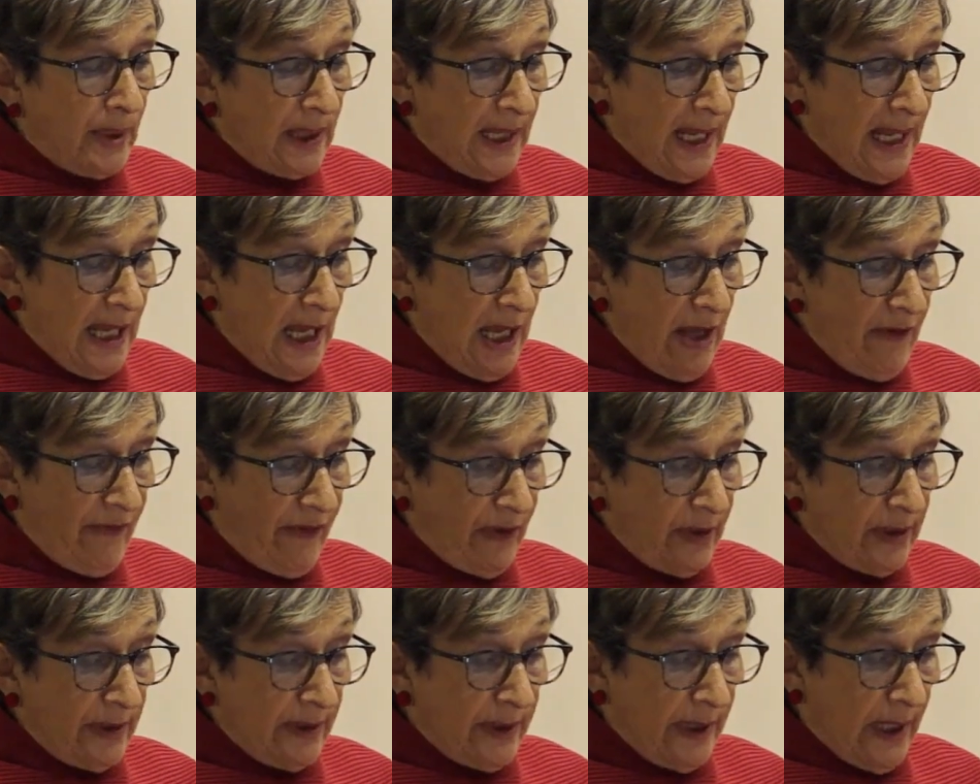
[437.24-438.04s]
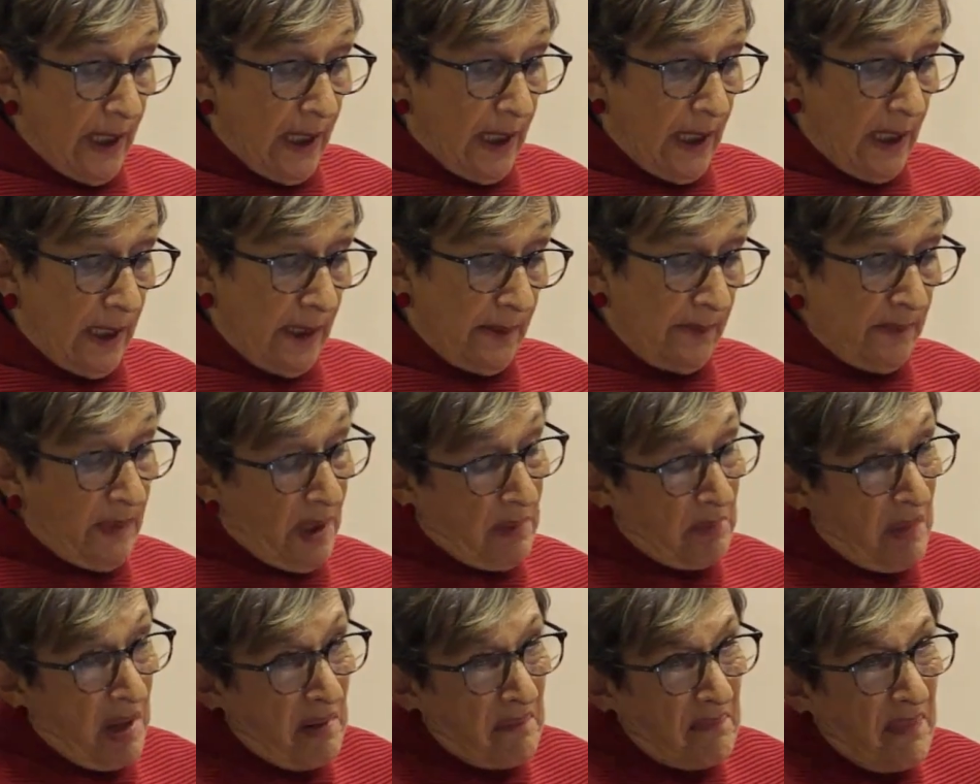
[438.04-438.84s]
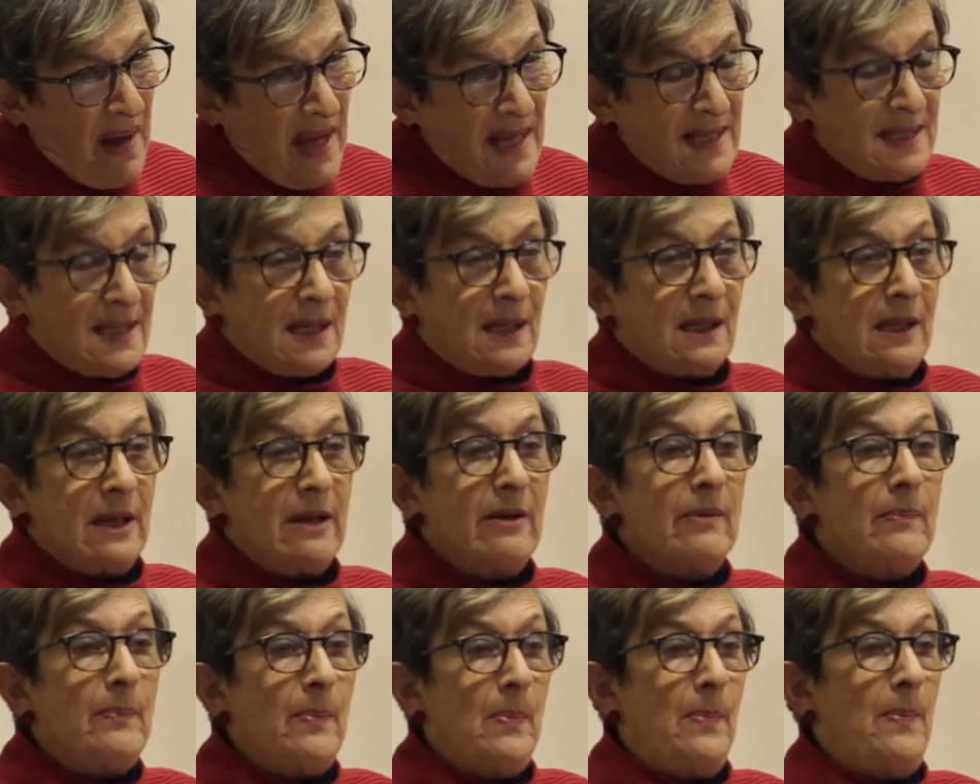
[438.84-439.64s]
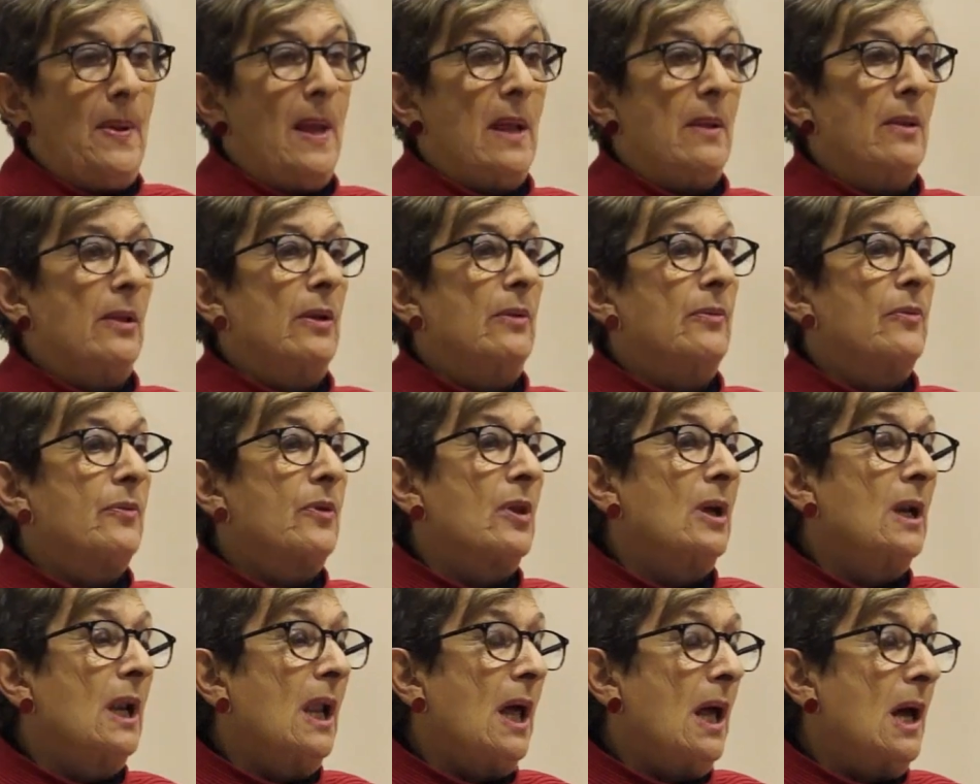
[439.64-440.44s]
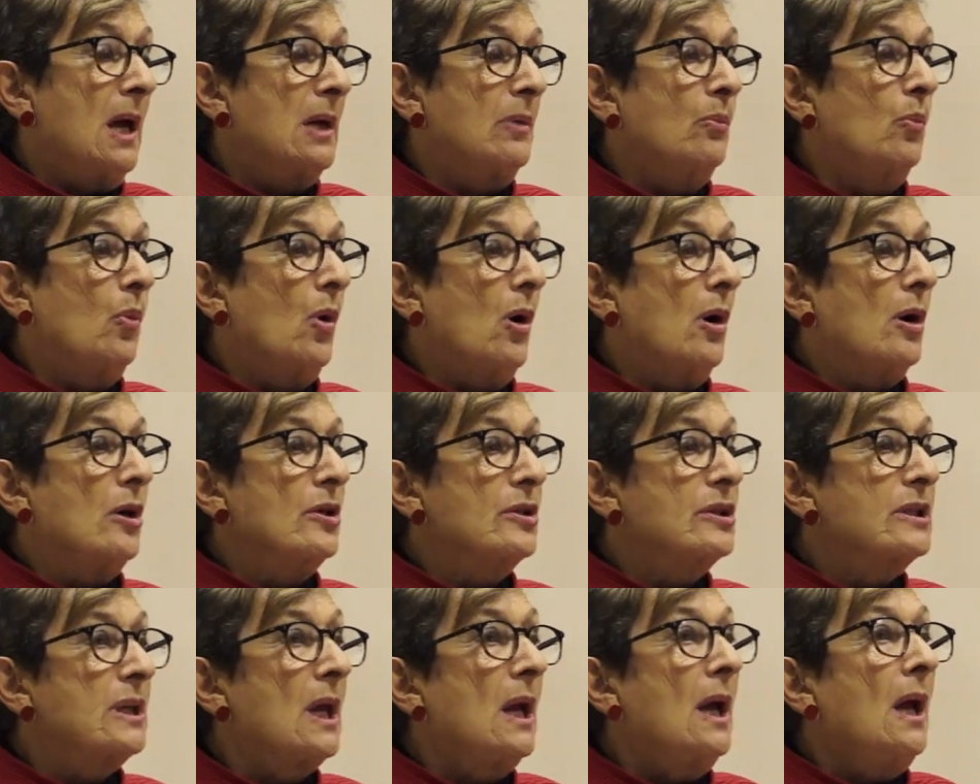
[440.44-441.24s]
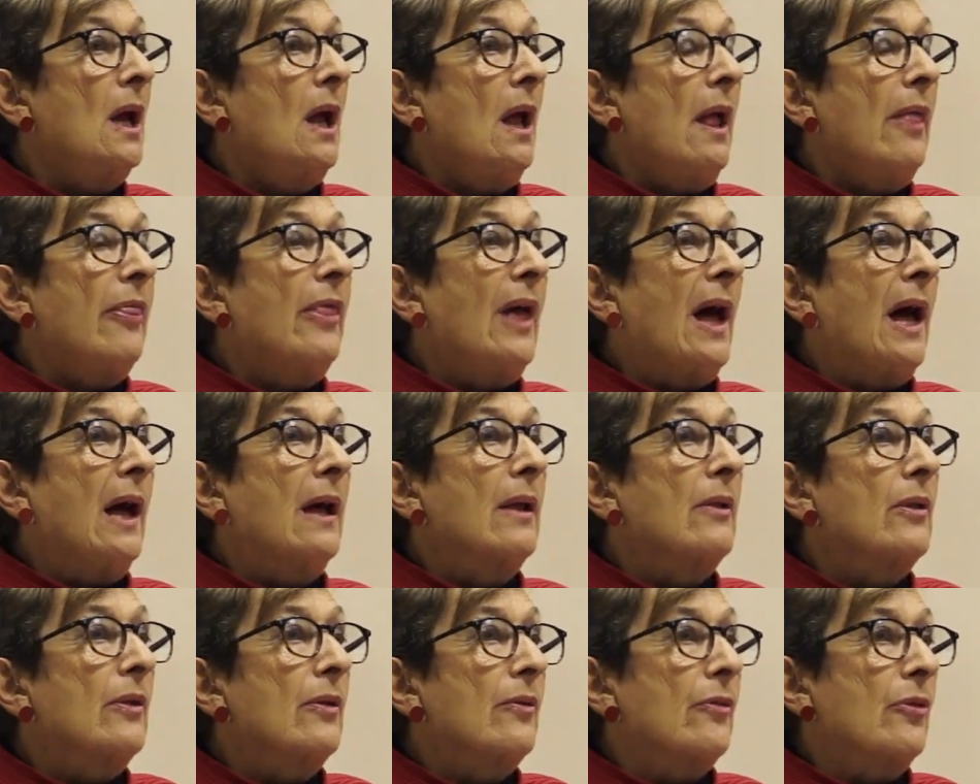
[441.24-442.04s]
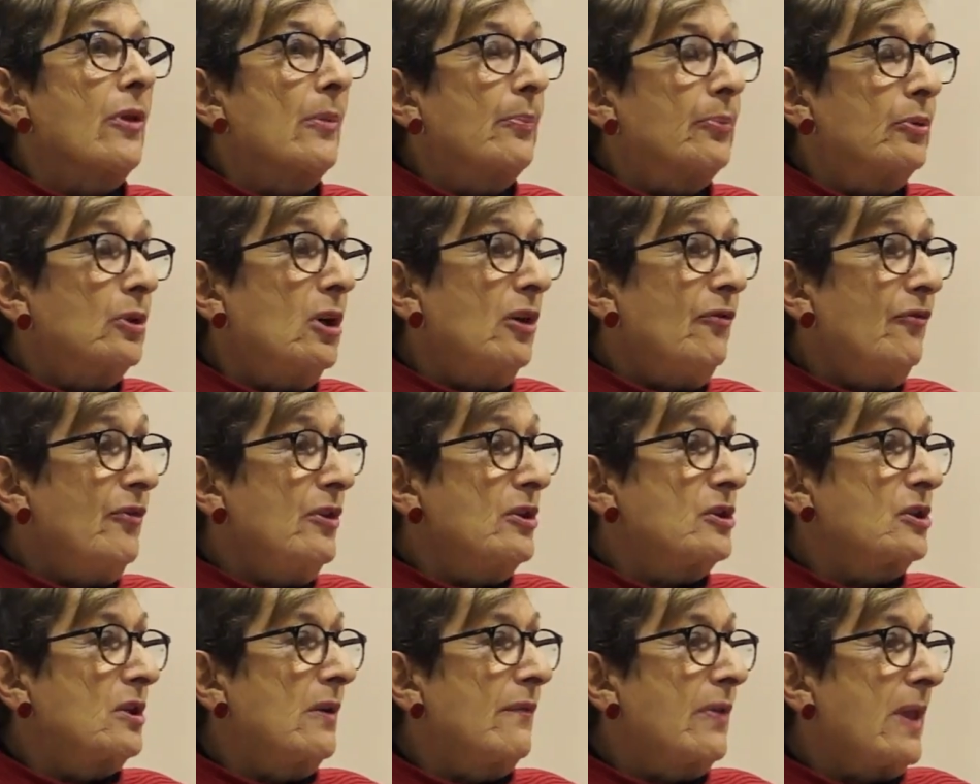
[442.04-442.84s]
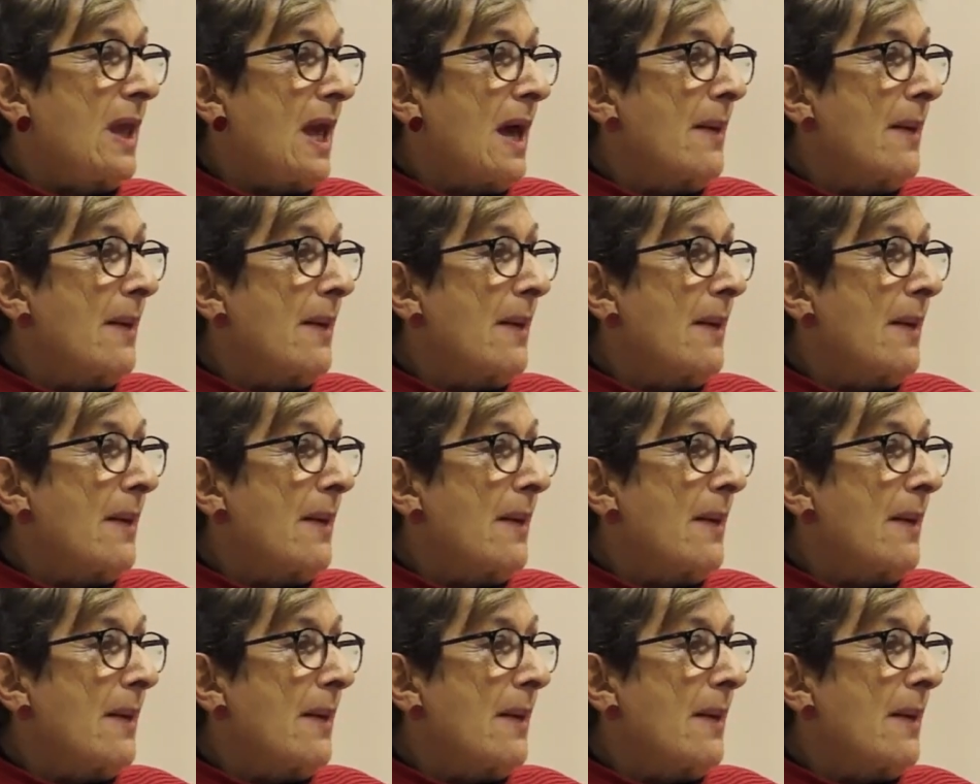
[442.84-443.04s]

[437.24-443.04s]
But even, basically, the line was that the profits of